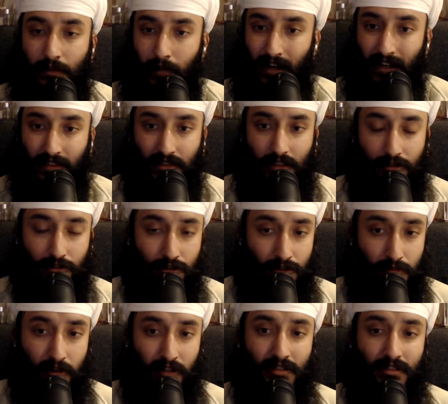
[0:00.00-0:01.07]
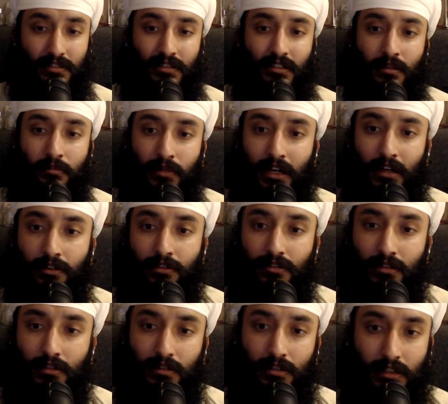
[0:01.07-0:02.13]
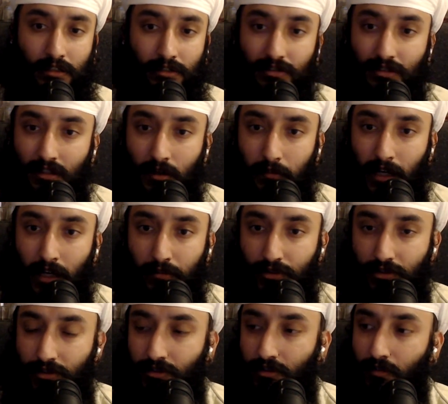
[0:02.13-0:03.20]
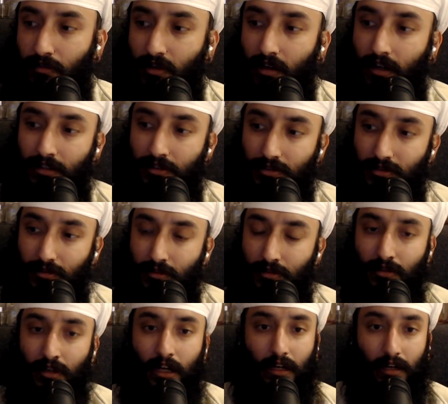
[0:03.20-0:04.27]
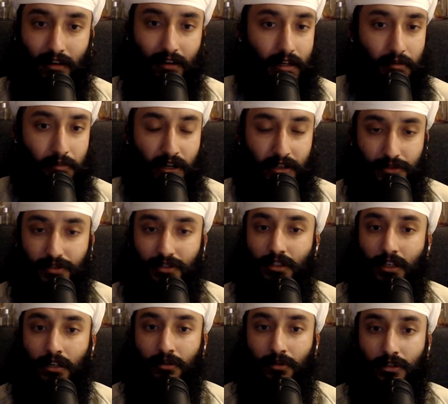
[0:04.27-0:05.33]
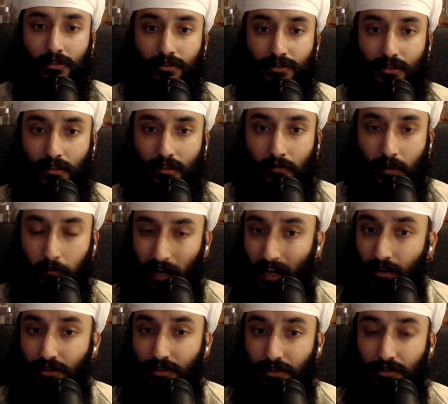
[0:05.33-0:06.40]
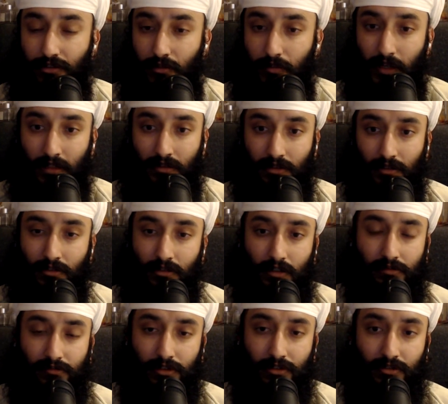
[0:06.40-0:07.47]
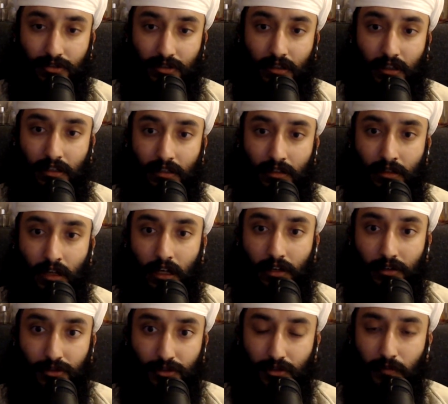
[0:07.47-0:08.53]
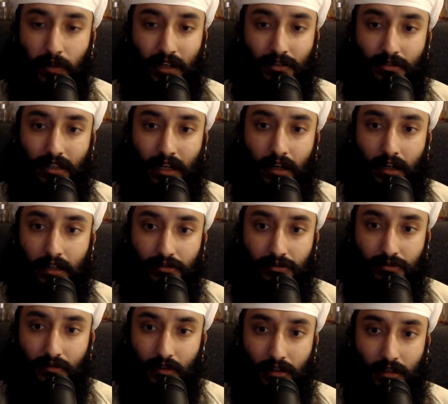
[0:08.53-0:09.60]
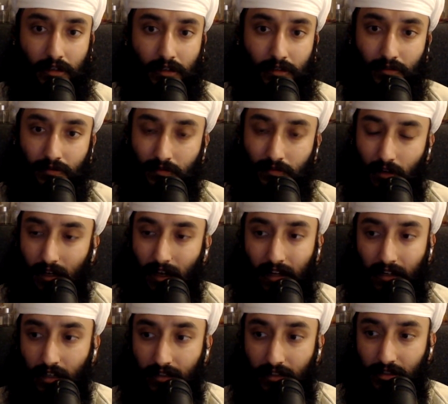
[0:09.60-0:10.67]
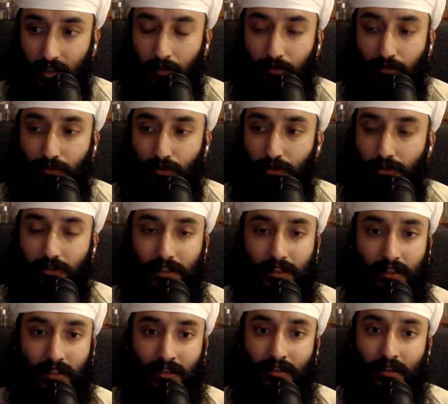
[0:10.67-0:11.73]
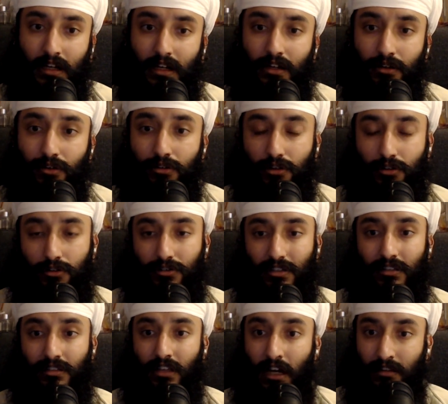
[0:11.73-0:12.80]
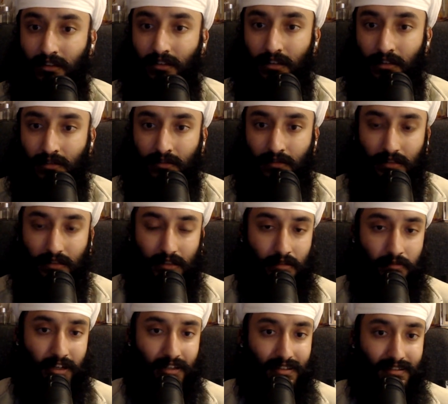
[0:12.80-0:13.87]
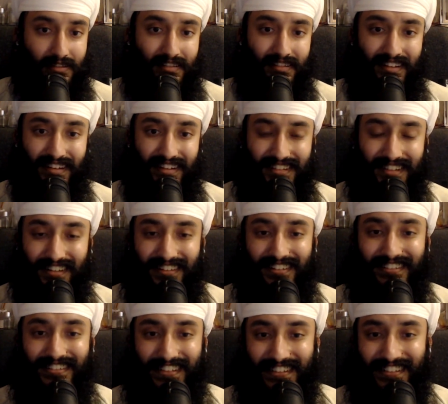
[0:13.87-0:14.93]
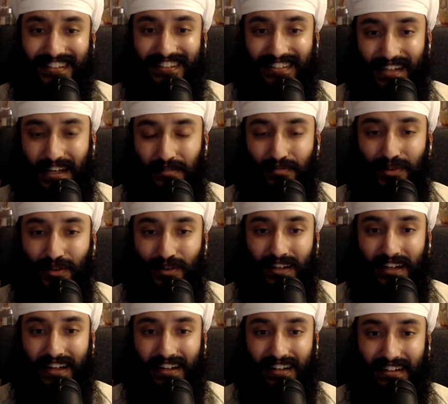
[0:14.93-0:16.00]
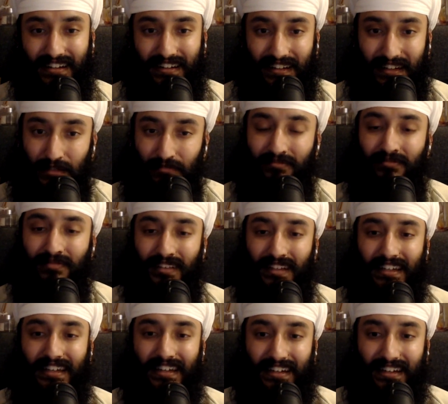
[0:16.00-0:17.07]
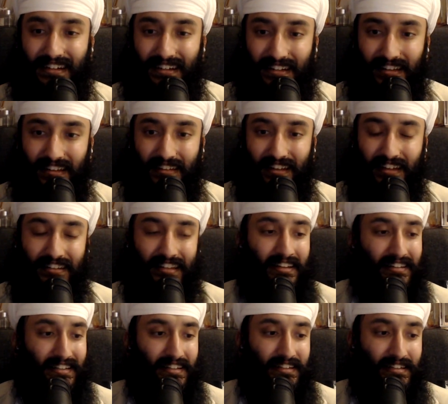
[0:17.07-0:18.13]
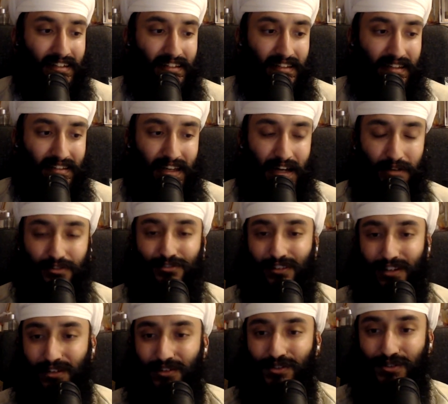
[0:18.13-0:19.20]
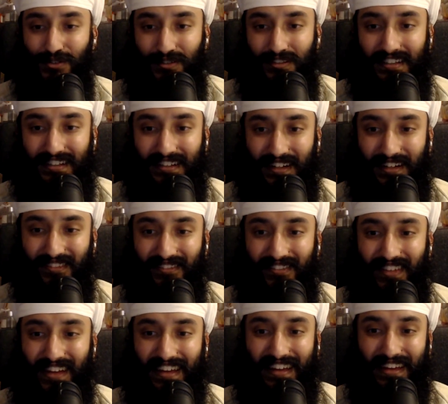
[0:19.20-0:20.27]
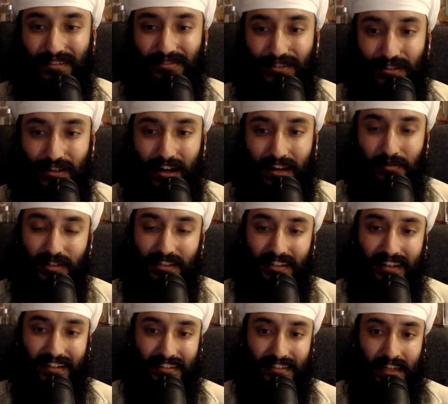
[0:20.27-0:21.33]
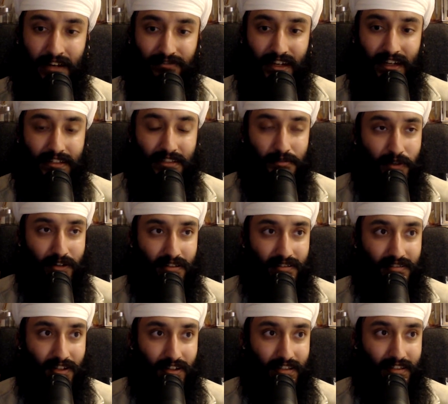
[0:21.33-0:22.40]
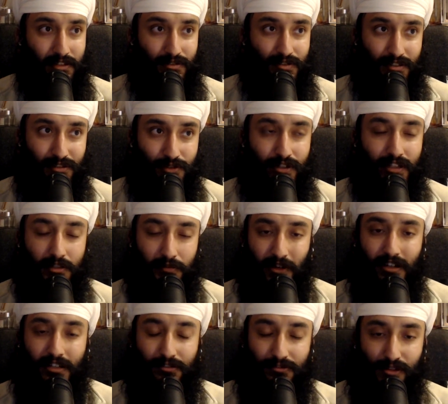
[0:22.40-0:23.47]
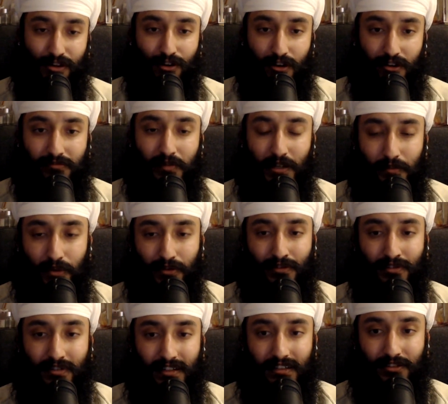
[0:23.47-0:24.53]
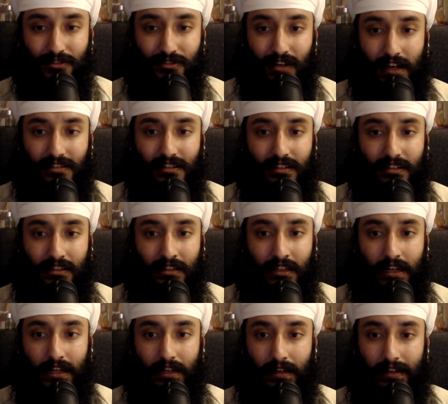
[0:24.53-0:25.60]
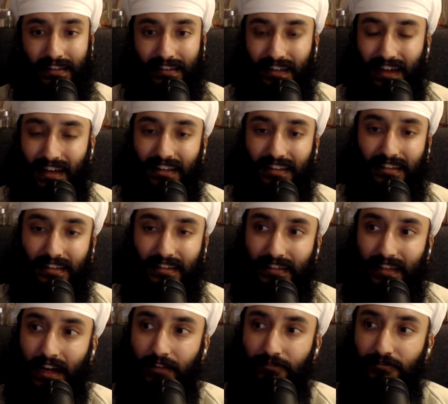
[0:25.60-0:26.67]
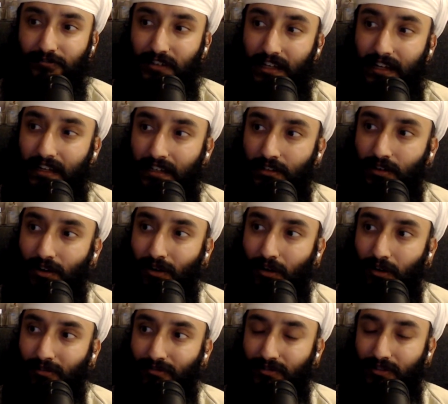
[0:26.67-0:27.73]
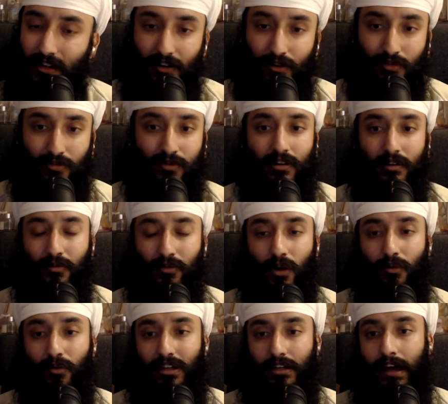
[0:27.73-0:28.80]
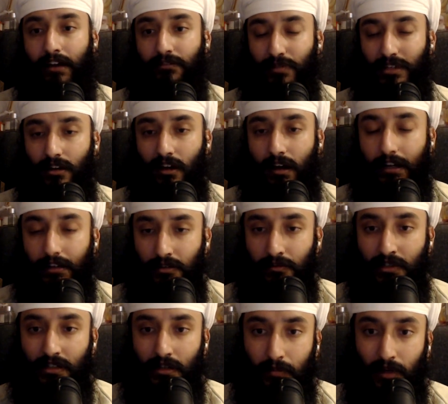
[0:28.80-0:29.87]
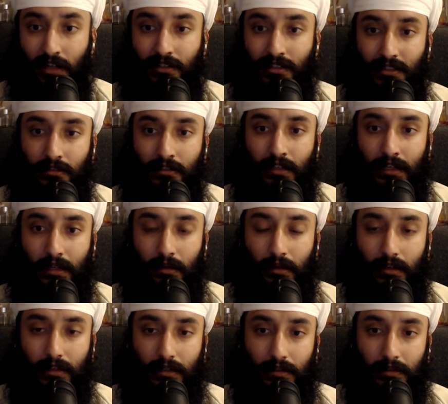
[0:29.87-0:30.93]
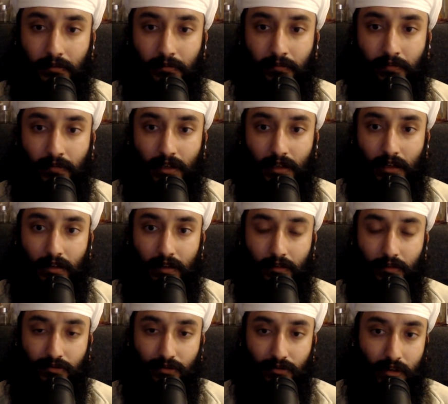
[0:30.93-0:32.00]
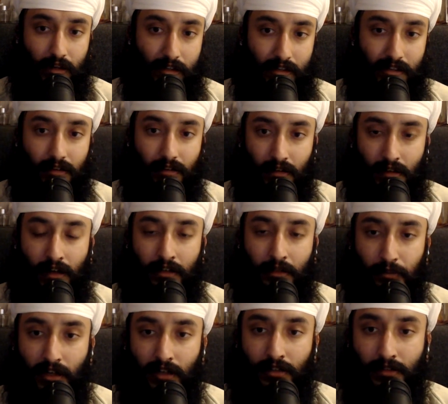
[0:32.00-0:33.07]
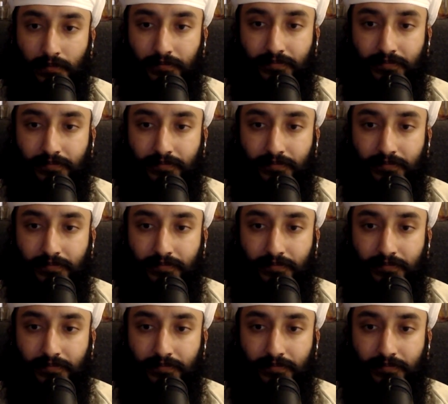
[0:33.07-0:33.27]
plastic toothbrushes in their mouth. Either they're using a bamboo toothbrush or, like Baji was saying, we're using powder toothpaste, so you're not even using using any toothpaste that has uh, like any other type of water in there, or you're using datan. Um, I think uh, Santa Singh had bought uh, Nim uh, datan, and, and, that was really cool um, for anybody that doesn't have that experience. So I think it was a new experience for a lot of people uh, to actually get that feeling of oh what what would it have been like to be a party um, uh, in an Akhand Paath